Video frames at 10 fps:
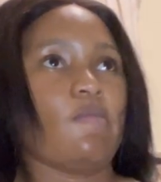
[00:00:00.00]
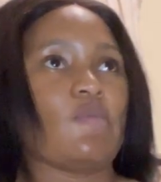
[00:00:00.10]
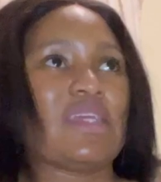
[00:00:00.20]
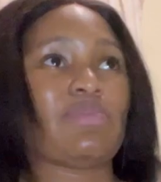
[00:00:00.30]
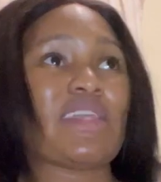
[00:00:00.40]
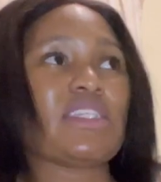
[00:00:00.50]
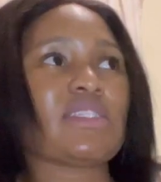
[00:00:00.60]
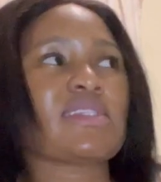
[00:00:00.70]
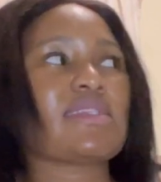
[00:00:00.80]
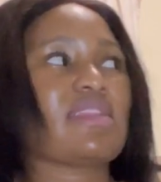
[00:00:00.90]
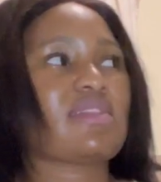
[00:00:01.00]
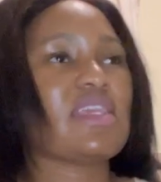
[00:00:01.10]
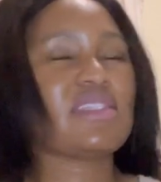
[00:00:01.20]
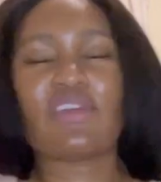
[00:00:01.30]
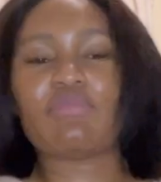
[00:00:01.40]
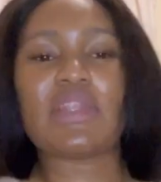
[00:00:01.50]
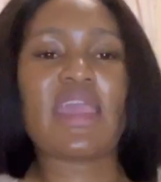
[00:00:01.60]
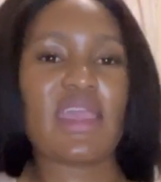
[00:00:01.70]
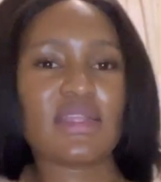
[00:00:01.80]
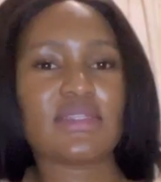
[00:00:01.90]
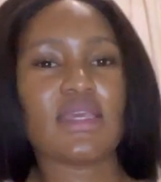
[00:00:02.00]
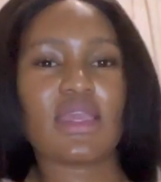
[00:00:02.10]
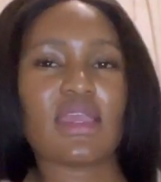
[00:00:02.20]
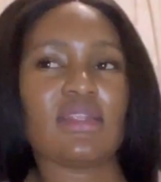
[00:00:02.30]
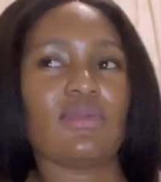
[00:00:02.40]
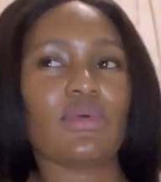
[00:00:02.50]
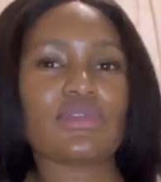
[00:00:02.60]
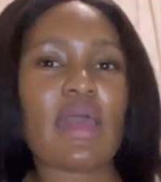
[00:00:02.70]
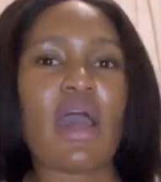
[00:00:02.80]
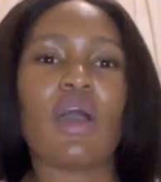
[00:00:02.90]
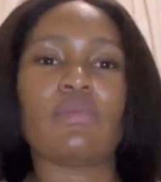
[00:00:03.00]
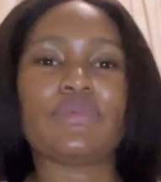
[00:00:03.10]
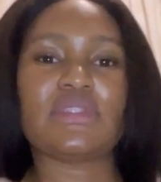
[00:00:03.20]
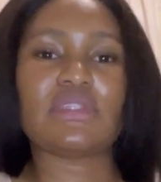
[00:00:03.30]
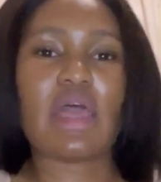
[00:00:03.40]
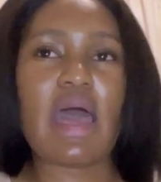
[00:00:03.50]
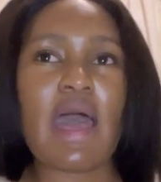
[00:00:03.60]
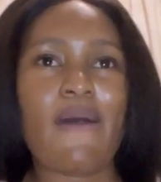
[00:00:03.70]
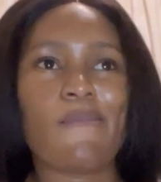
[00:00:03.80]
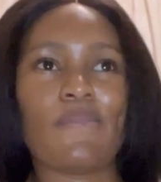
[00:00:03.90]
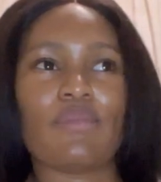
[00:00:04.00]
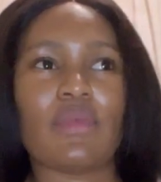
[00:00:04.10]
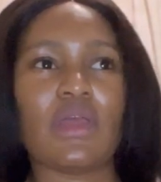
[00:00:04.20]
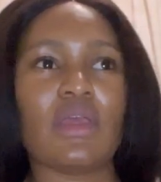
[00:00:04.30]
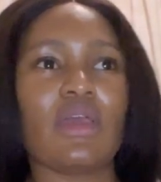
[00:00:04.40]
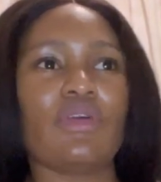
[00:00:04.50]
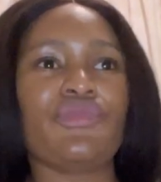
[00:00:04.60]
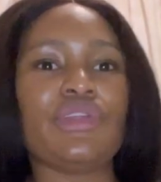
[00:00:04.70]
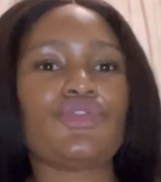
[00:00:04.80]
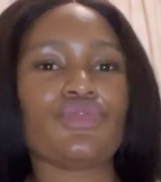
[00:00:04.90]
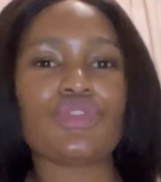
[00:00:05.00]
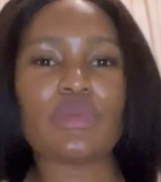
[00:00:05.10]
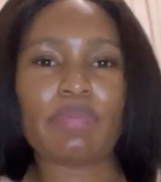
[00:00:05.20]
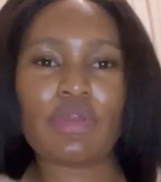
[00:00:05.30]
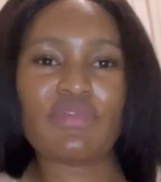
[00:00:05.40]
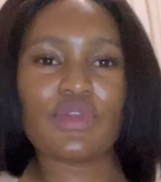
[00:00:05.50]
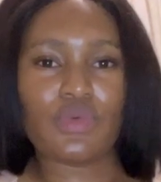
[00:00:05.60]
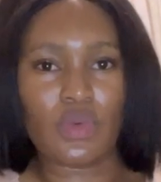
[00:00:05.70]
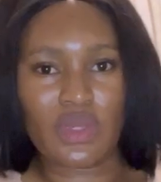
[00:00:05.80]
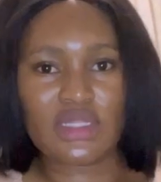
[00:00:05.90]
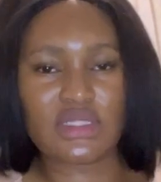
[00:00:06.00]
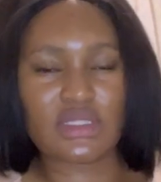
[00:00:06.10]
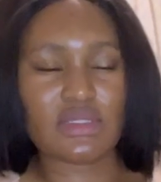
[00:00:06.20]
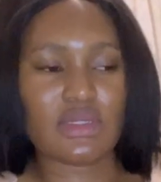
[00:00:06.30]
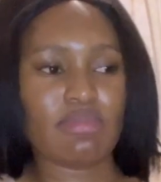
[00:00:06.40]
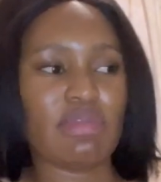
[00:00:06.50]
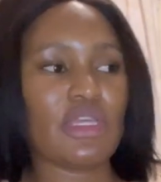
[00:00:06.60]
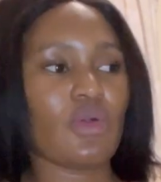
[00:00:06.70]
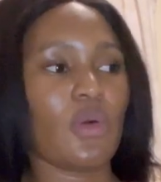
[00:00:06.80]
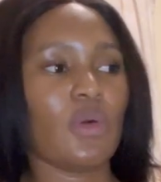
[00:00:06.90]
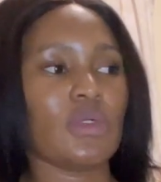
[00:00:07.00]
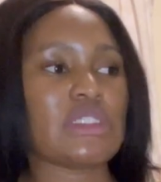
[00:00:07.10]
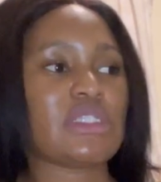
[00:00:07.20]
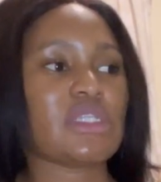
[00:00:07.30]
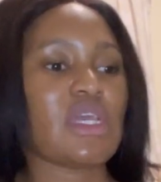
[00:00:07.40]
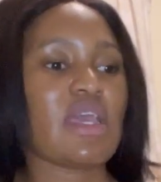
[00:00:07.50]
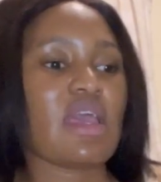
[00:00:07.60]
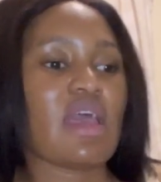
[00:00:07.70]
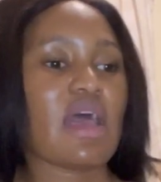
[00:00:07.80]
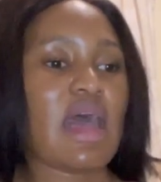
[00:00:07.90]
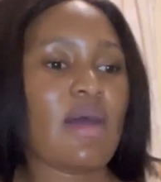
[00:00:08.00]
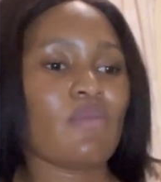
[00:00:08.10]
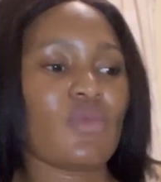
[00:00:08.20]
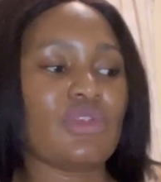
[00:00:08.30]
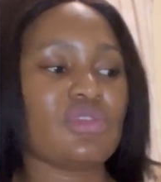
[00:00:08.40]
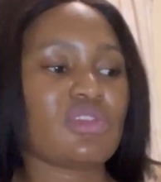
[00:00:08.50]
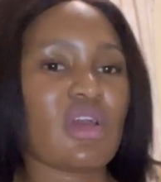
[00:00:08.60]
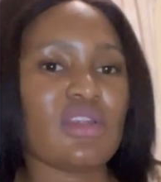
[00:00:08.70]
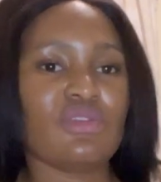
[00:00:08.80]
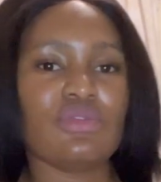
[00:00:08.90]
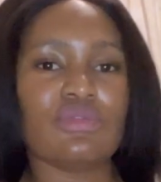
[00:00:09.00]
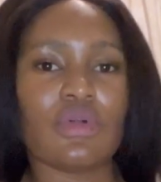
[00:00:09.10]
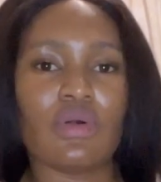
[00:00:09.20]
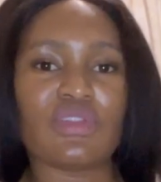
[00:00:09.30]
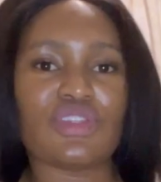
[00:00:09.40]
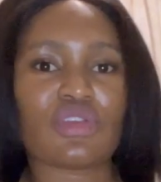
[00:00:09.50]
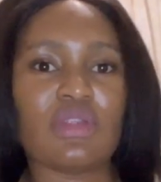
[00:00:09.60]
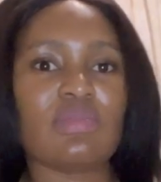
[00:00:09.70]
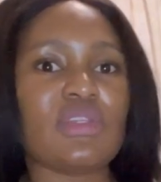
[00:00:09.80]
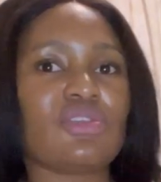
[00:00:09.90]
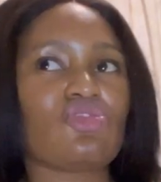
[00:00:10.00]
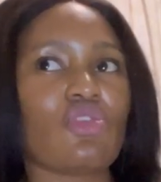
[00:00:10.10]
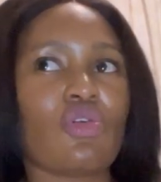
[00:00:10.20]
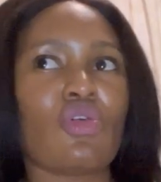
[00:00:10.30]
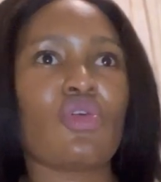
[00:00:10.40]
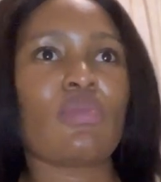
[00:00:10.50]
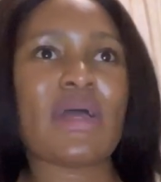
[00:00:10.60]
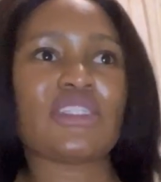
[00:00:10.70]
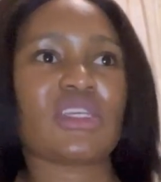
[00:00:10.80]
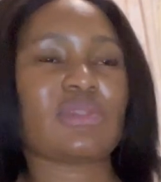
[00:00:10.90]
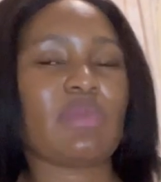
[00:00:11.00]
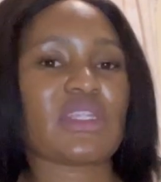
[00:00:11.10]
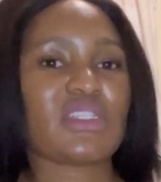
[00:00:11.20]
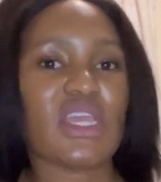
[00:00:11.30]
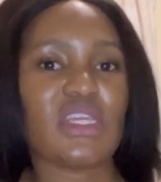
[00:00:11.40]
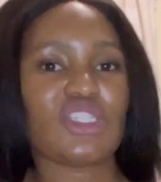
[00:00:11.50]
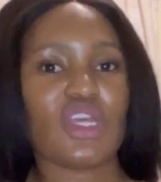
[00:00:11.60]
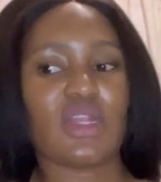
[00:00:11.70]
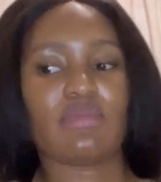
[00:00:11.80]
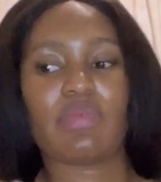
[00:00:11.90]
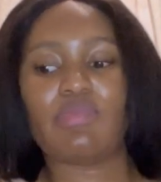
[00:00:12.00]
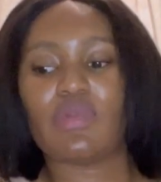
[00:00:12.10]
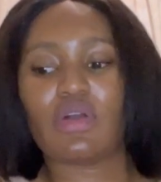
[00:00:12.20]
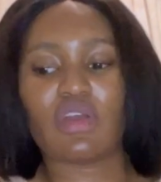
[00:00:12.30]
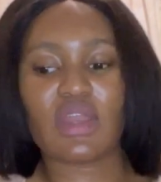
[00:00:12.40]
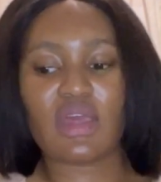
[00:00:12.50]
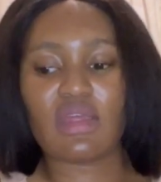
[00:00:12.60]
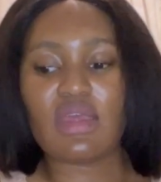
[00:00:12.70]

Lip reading: as much as things have been hectic, it also helps reduce a bit of the noise, because when you start a new role, there's going to be so much expectation, and people are going to